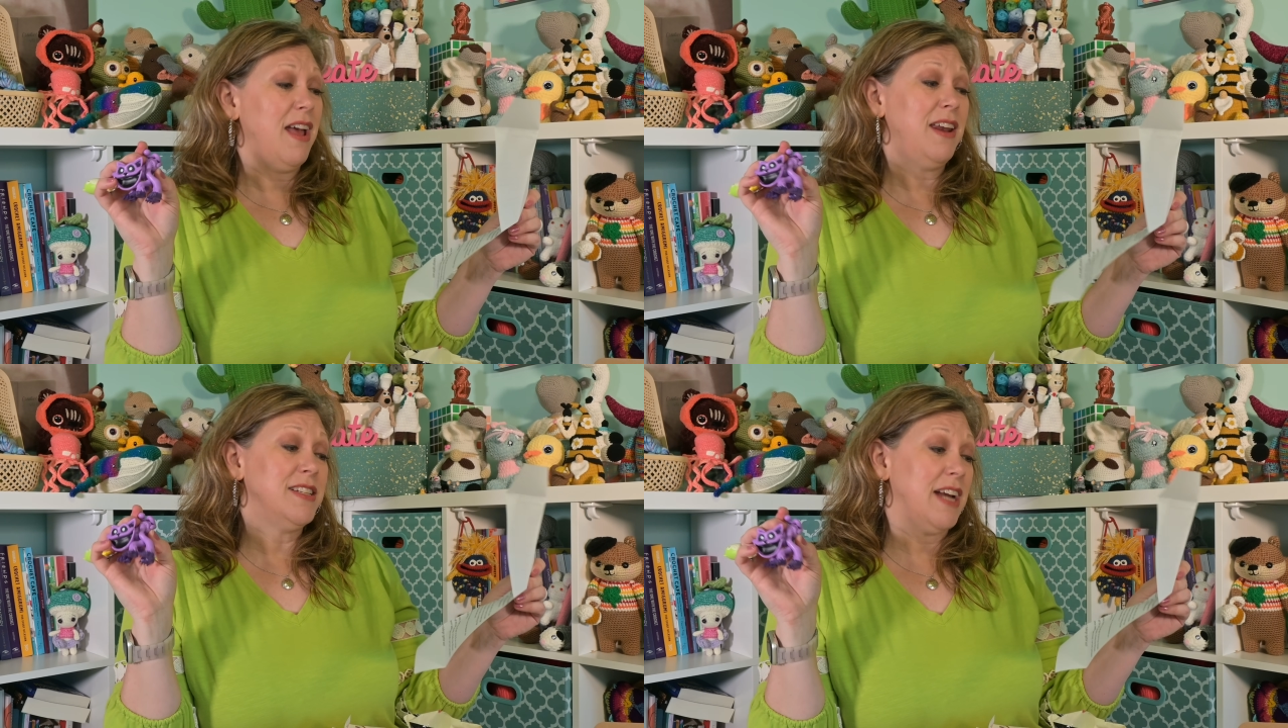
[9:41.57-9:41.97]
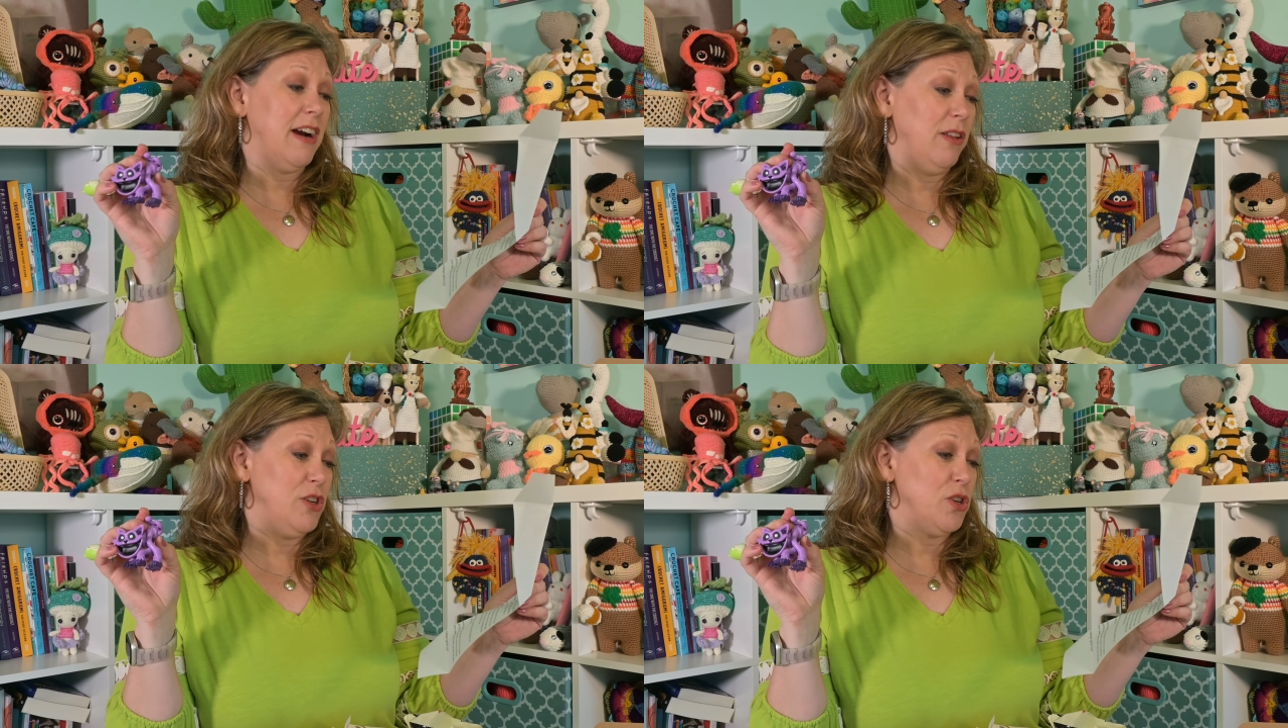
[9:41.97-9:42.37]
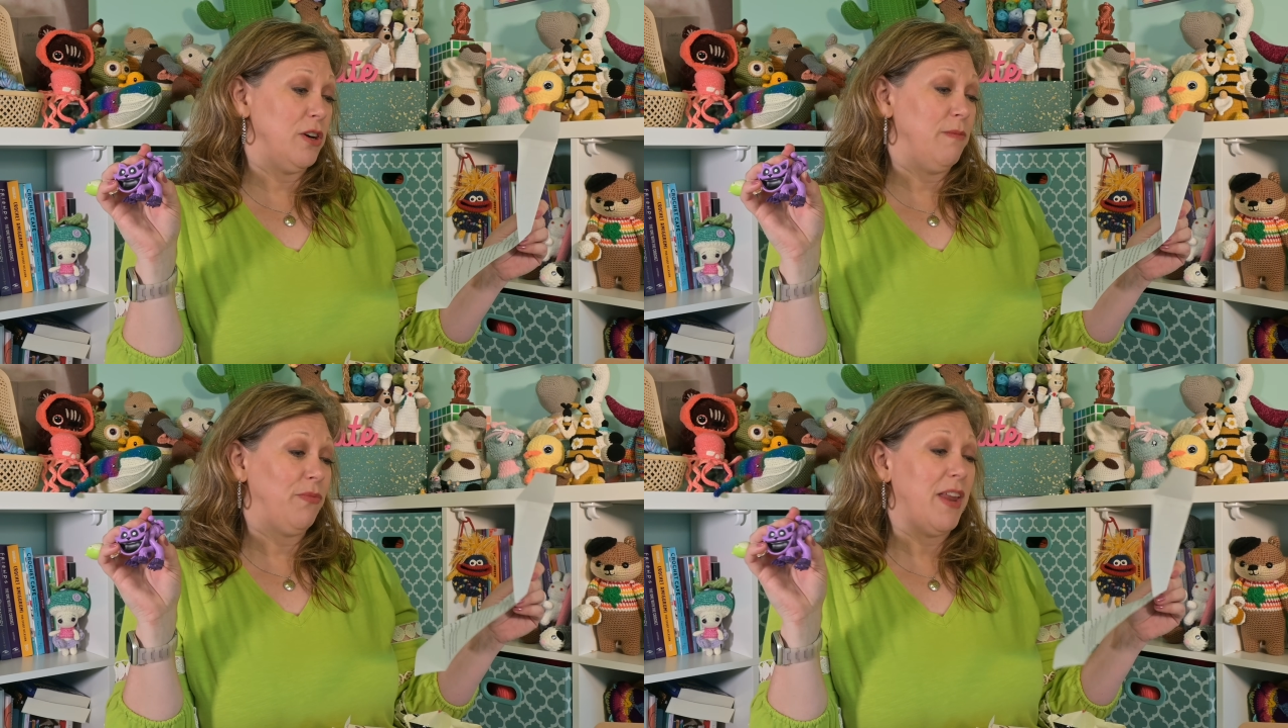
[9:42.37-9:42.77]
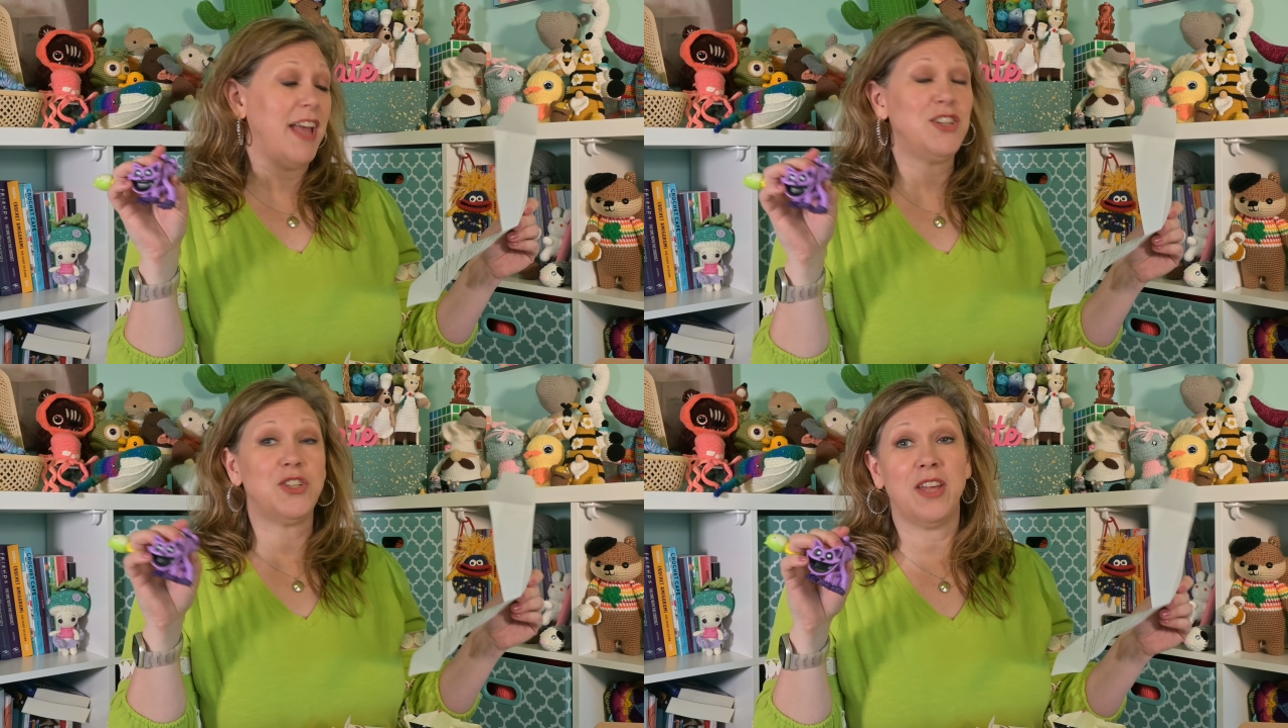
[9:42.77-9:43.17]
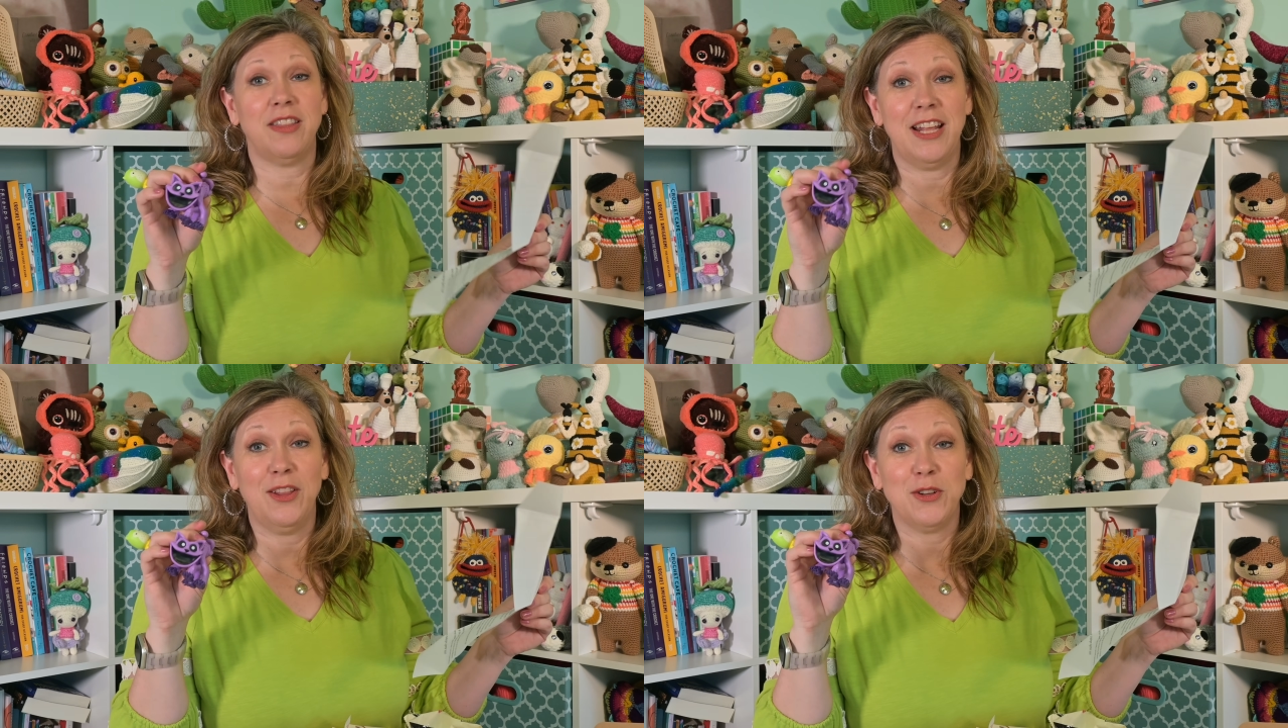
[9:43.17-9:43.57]
Not entirely sure. I just
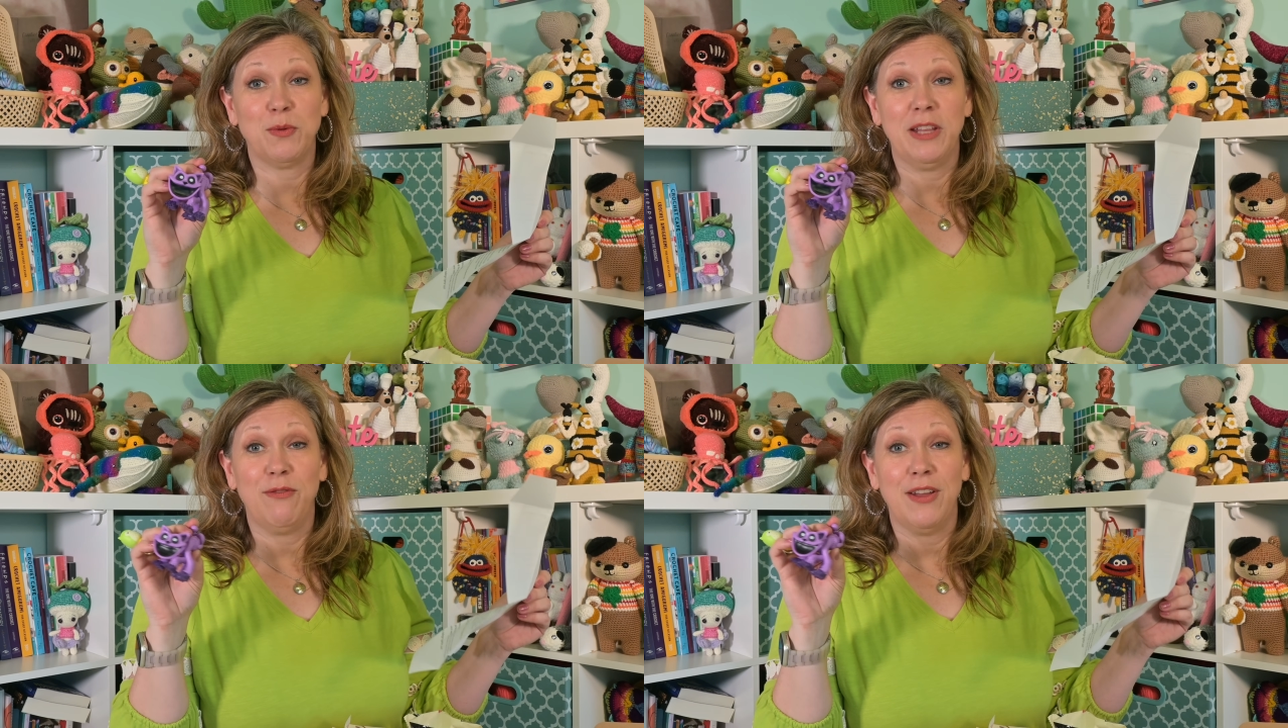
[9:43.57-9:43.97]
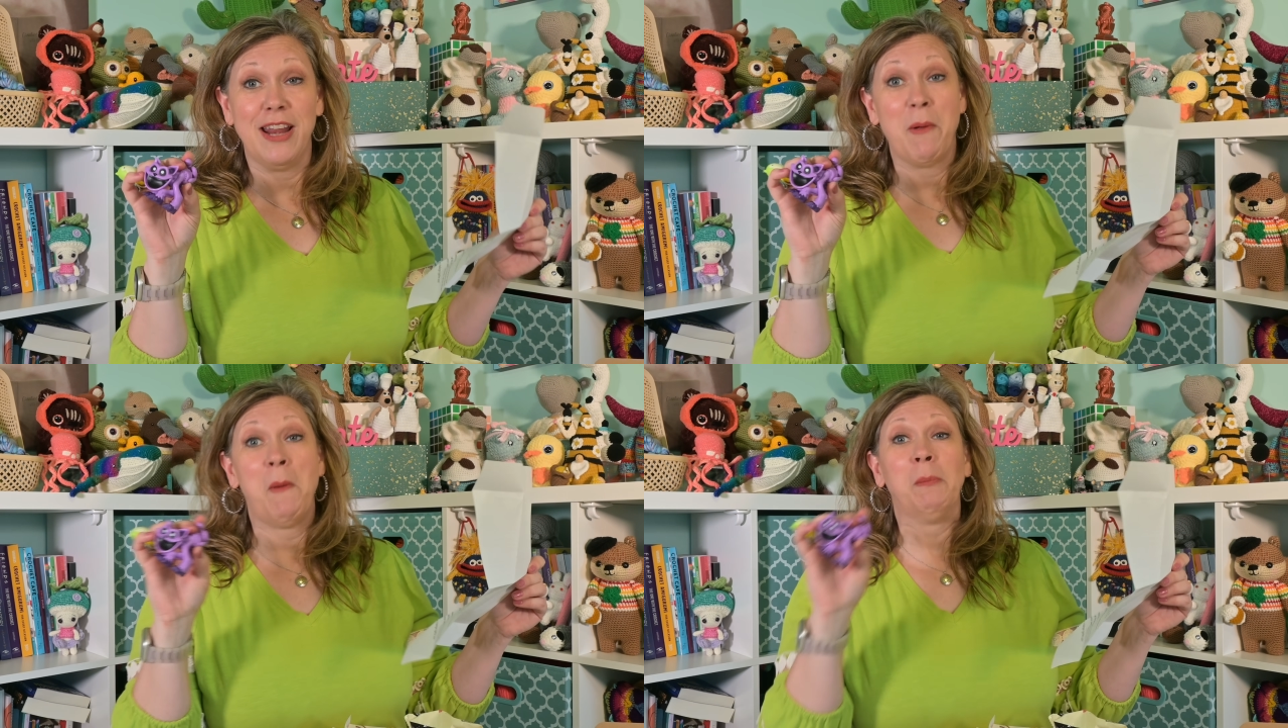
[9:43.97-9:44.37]
thought they looked really funny.